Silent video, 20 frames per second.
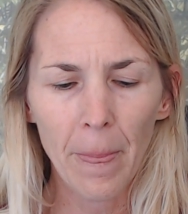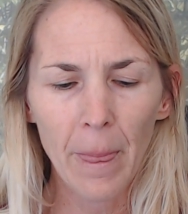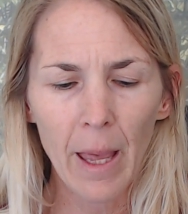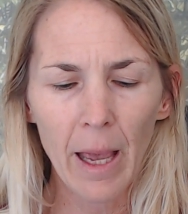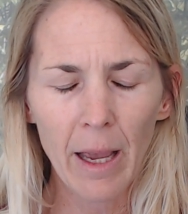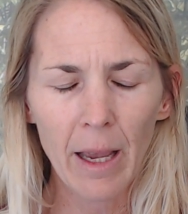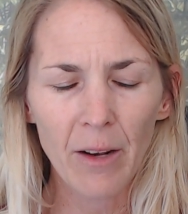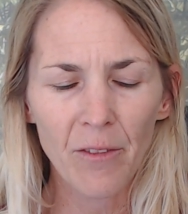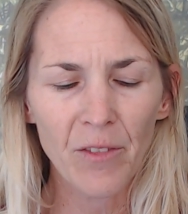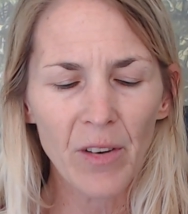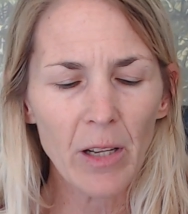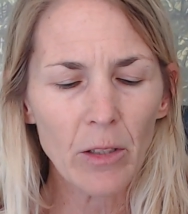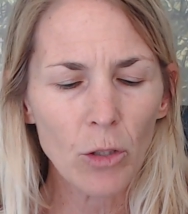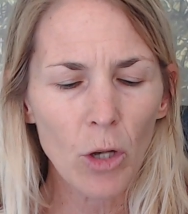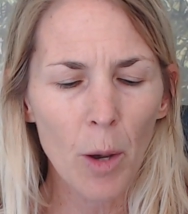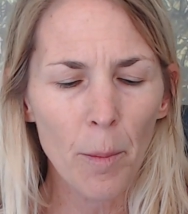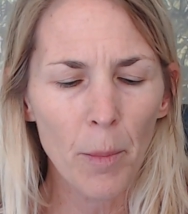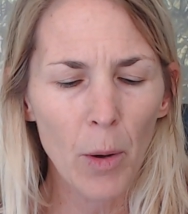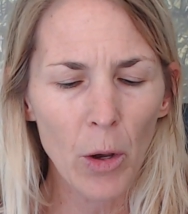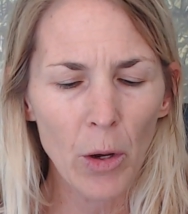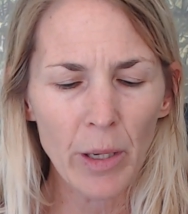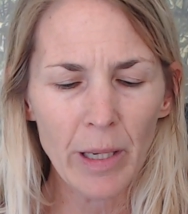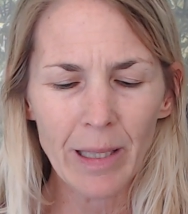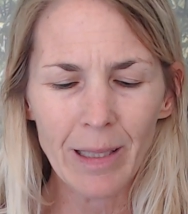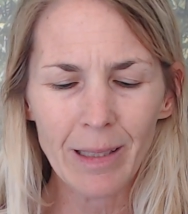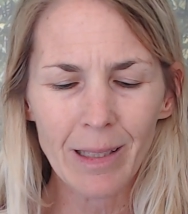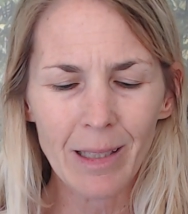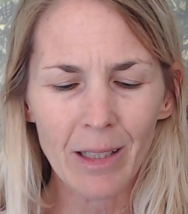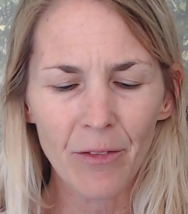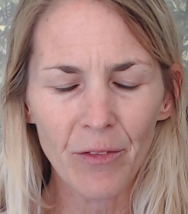It felt
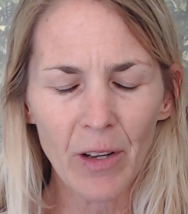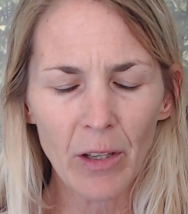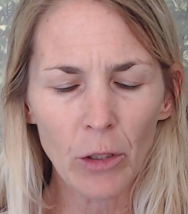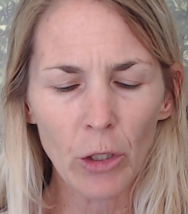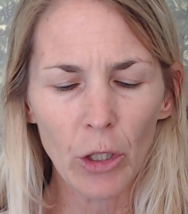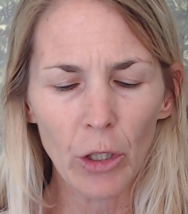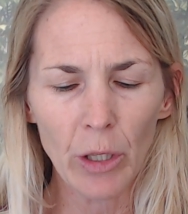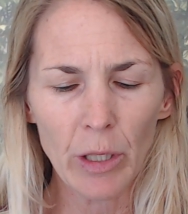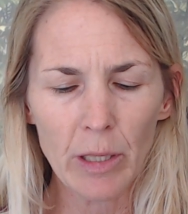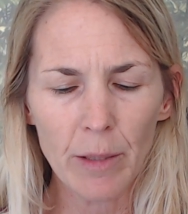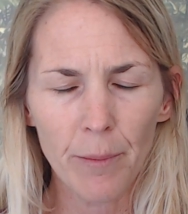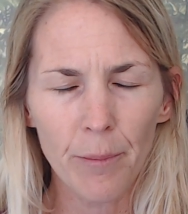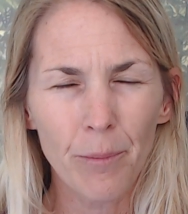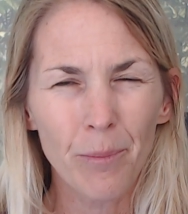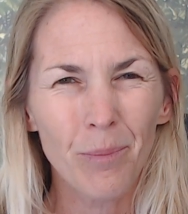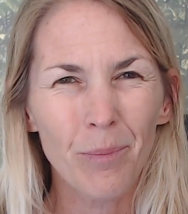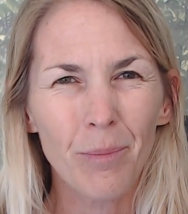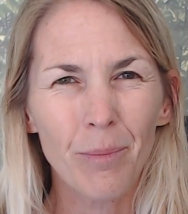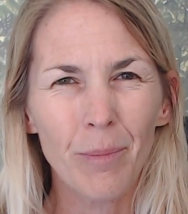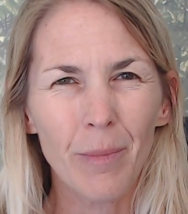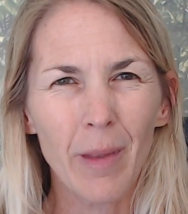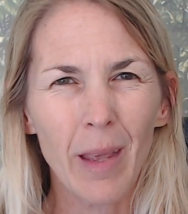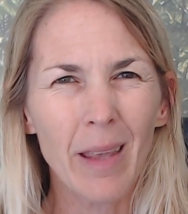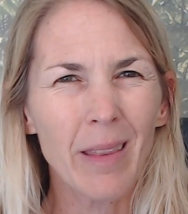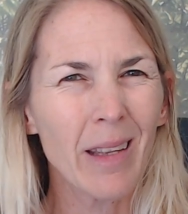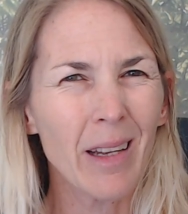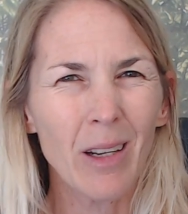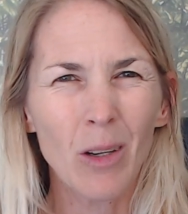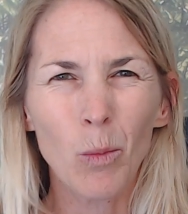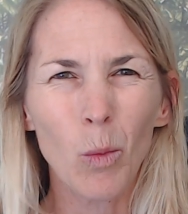harmonious, it felt good, and
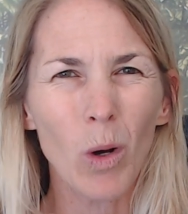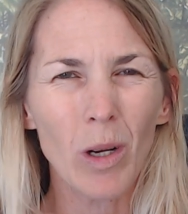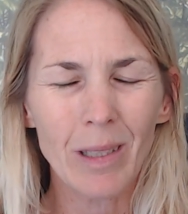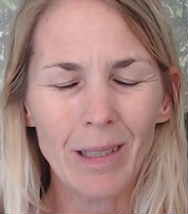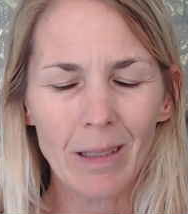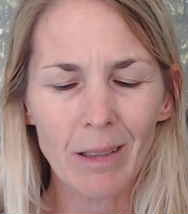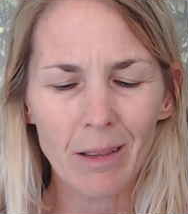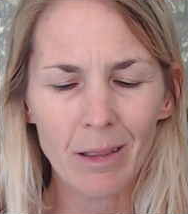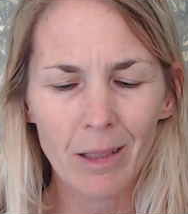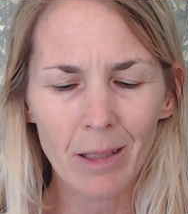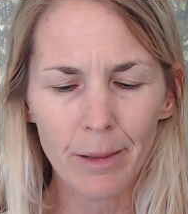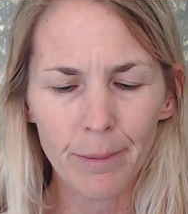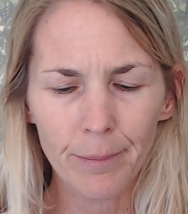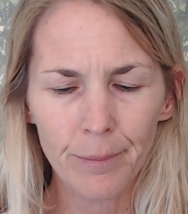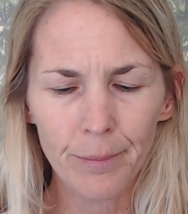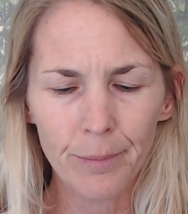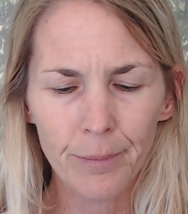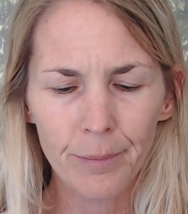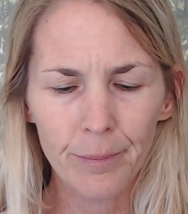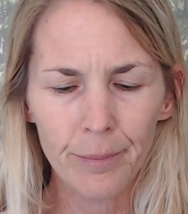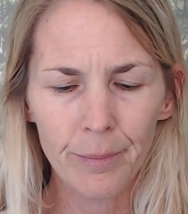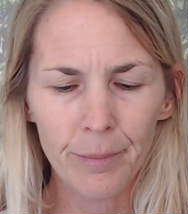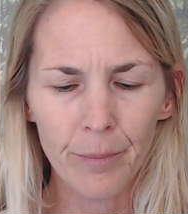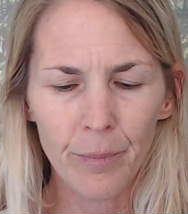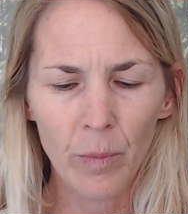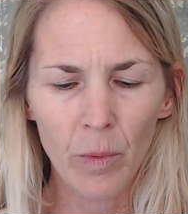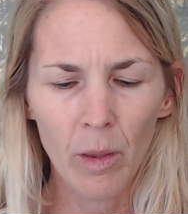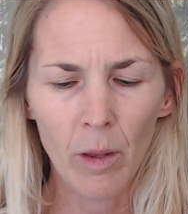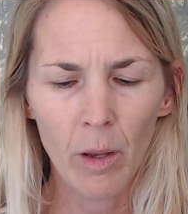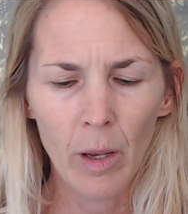then it wasn't.
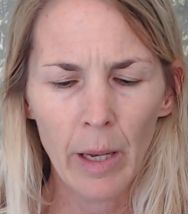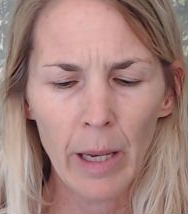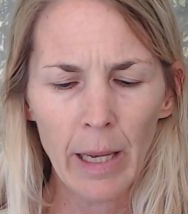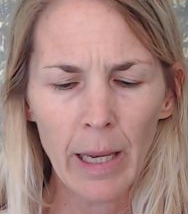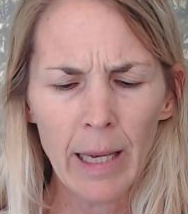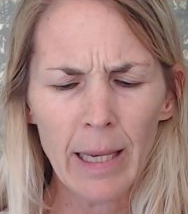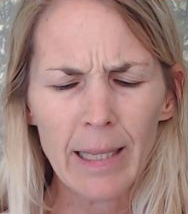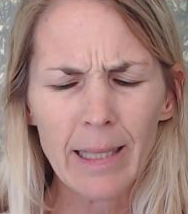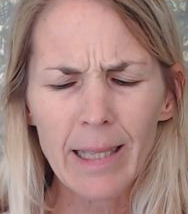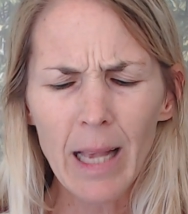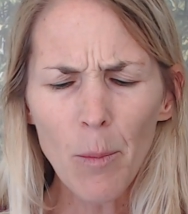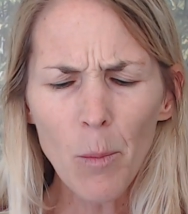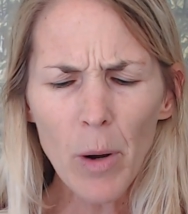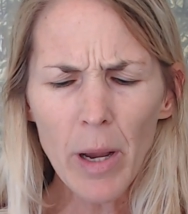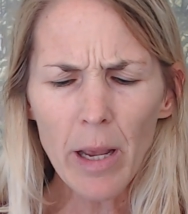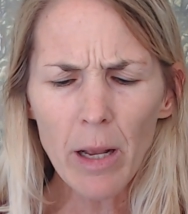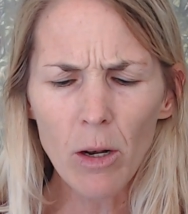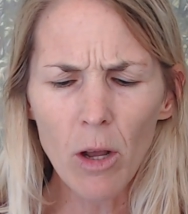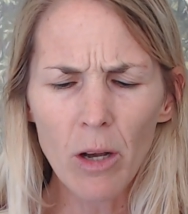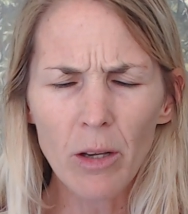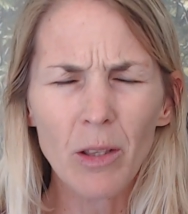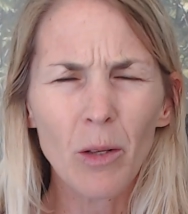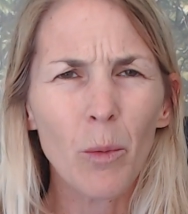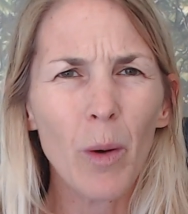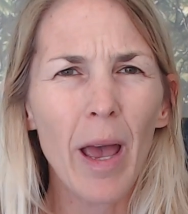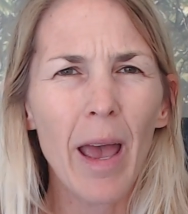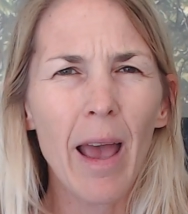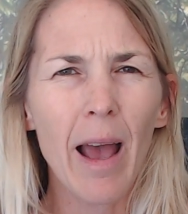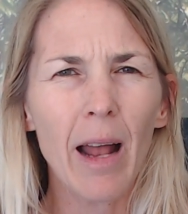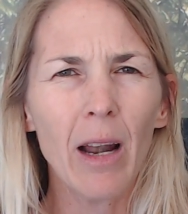Somewhere along the
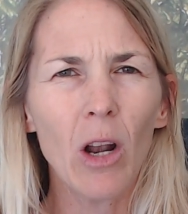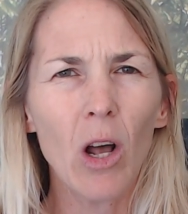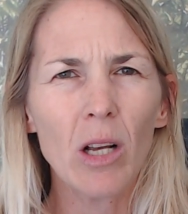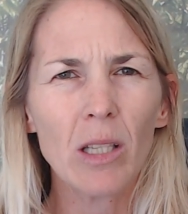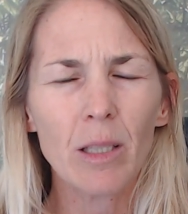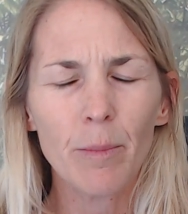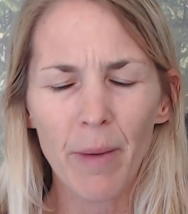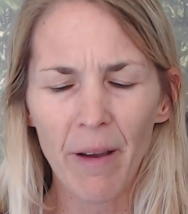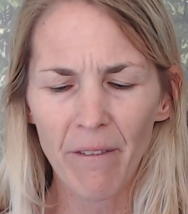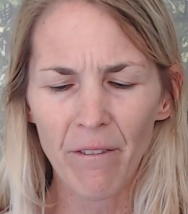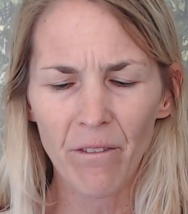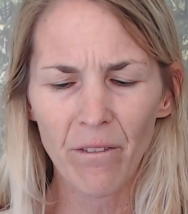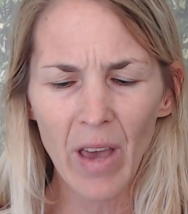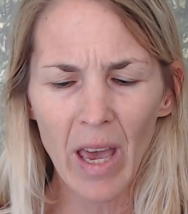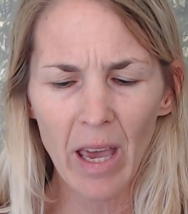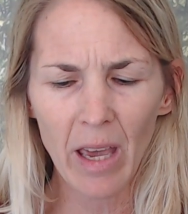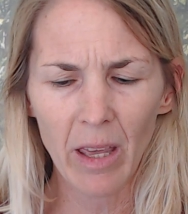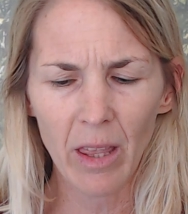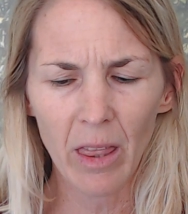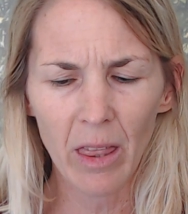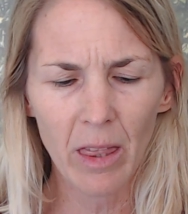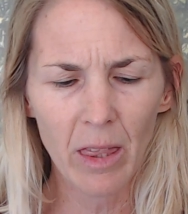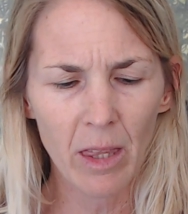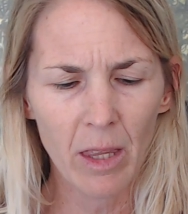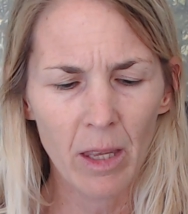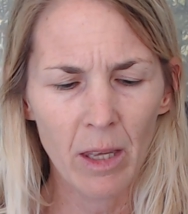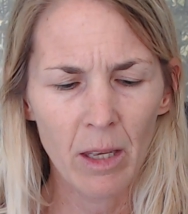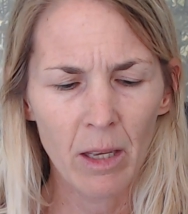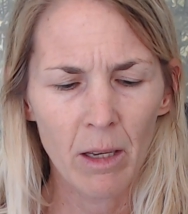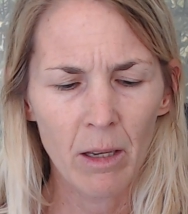way I lost my faith,
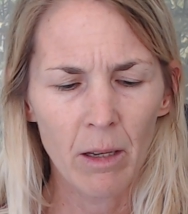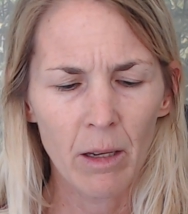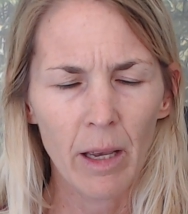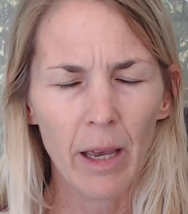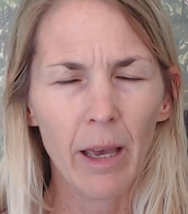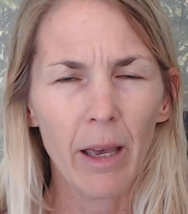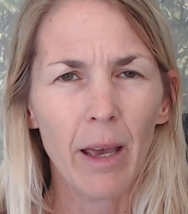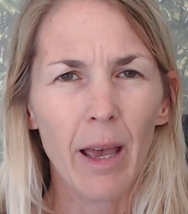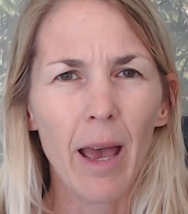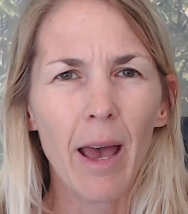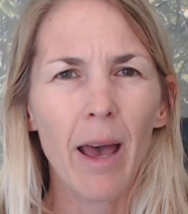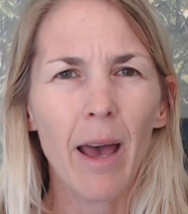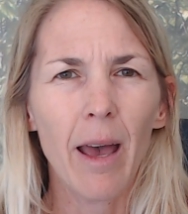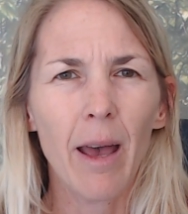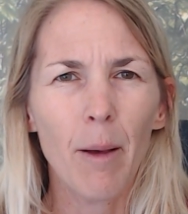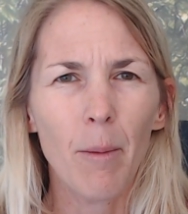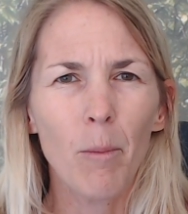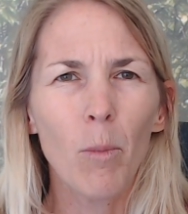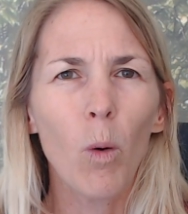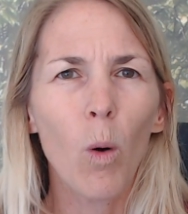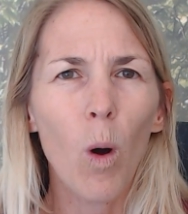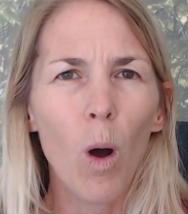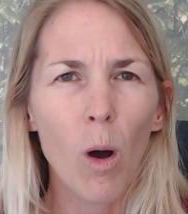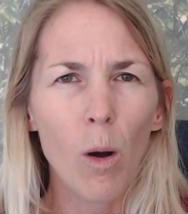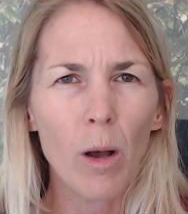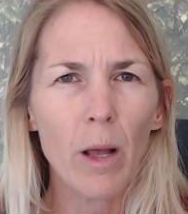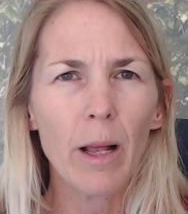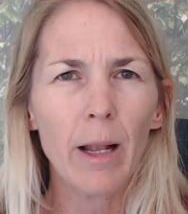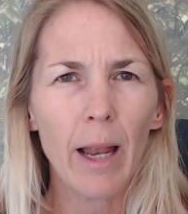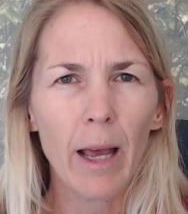more
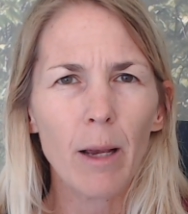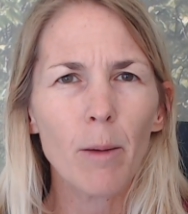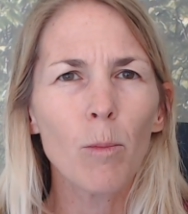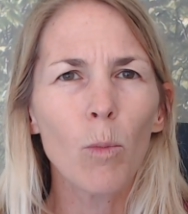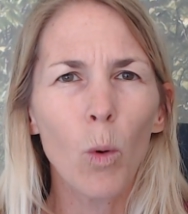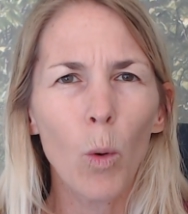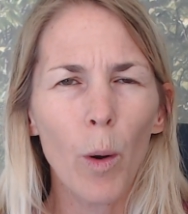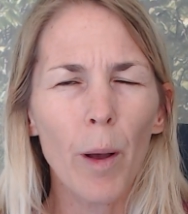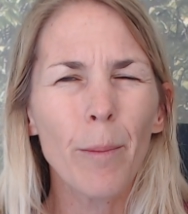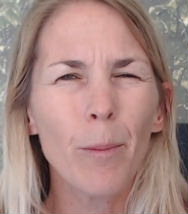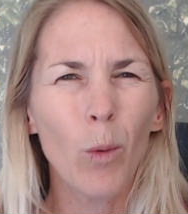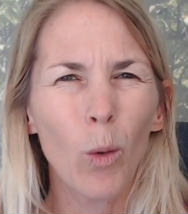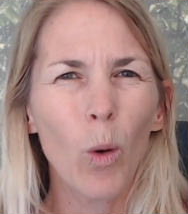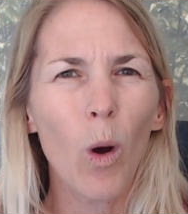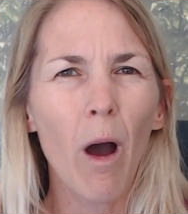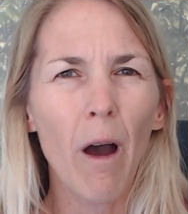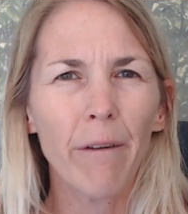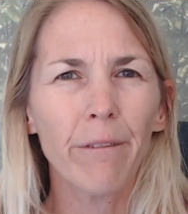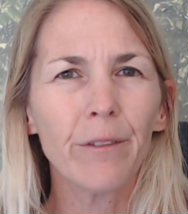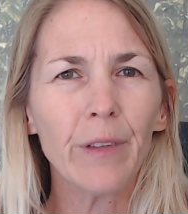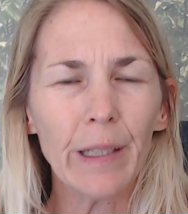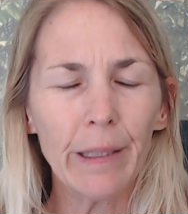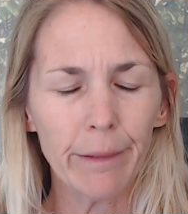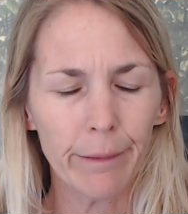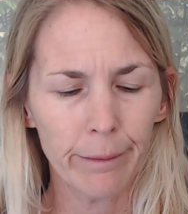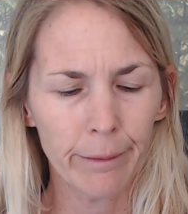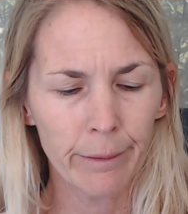and more often.